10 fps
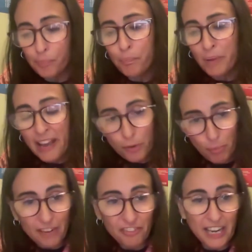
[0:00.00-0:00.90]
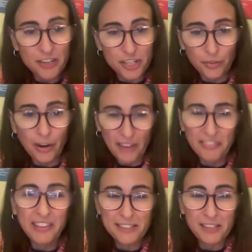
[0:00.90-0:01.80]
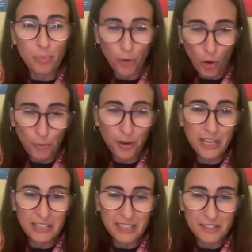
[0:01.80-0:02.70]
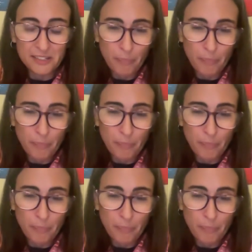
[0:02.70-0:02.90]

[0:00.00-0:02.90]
behavior modification around that. That's appropriate. It's